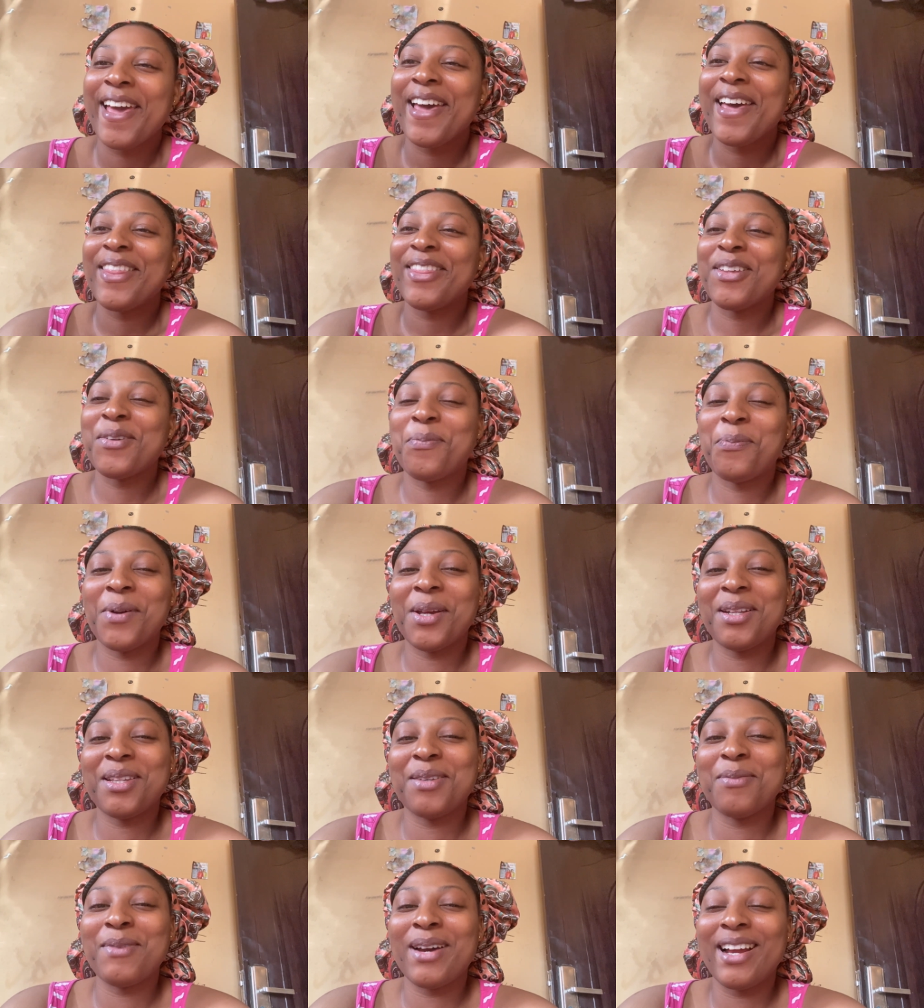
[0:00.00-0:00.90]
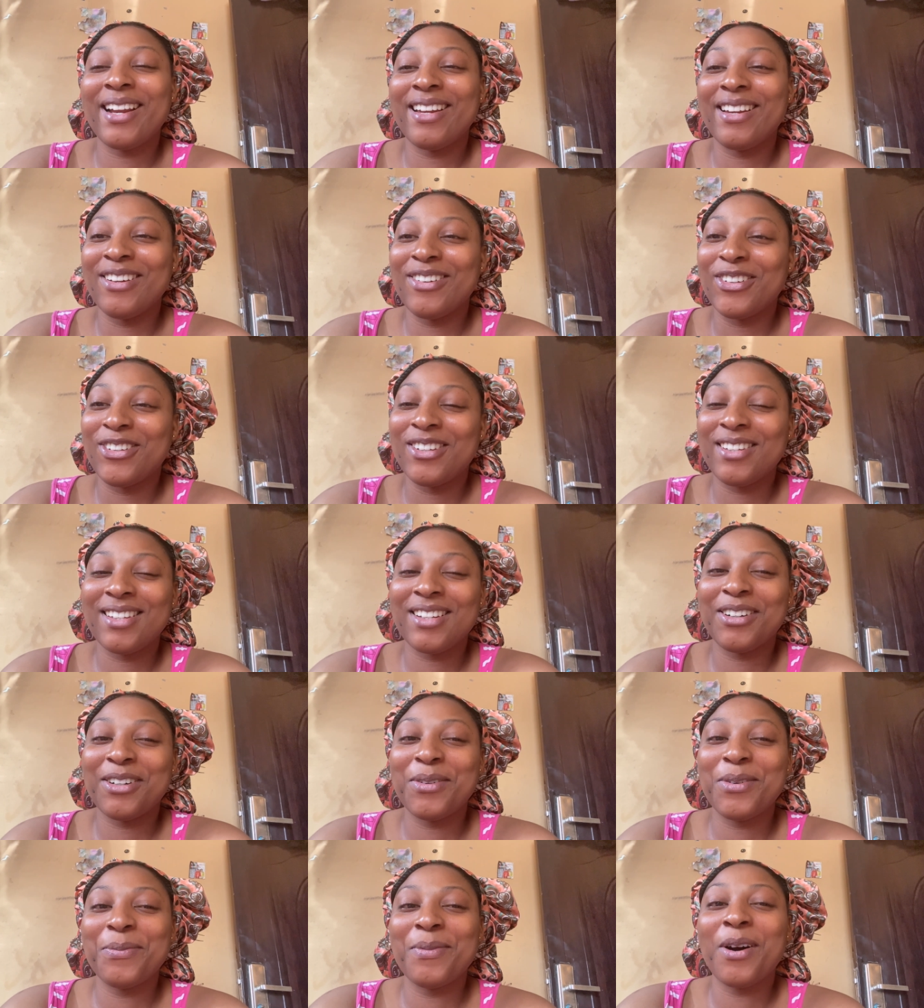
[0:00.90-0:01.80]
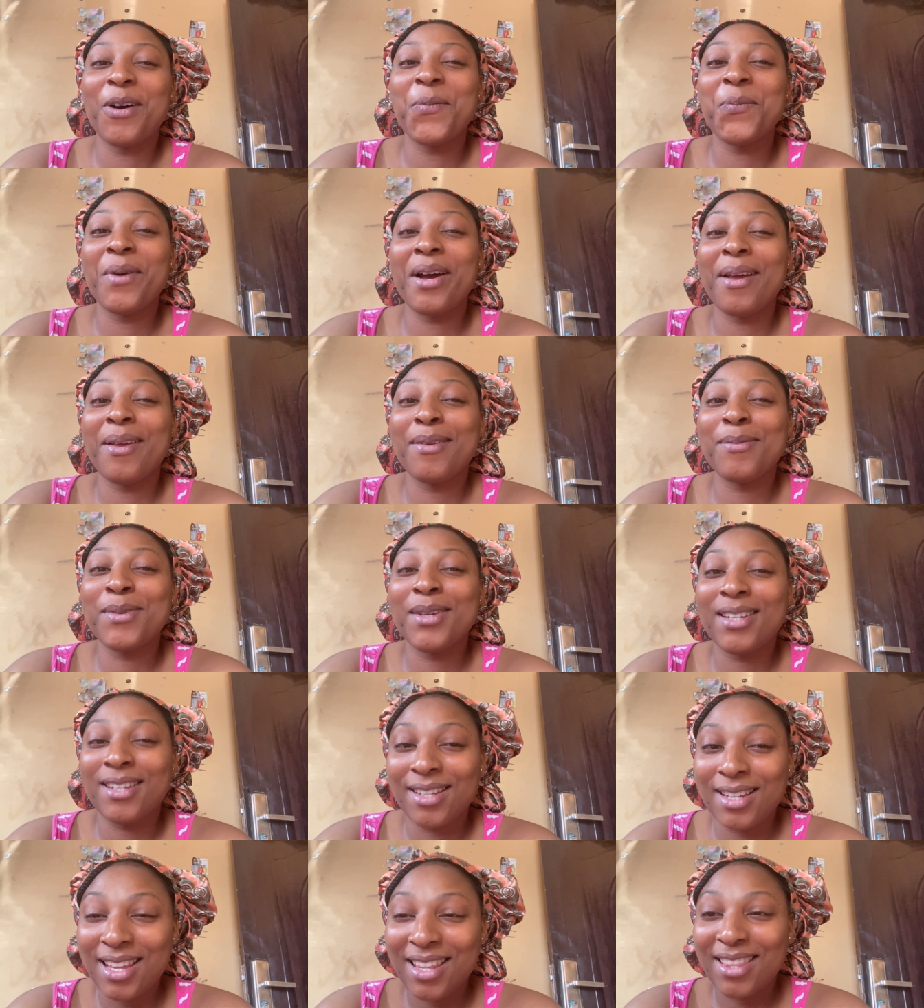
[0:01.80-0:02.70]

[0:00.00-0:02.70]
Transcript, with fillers: the paint in my nails um, um i mean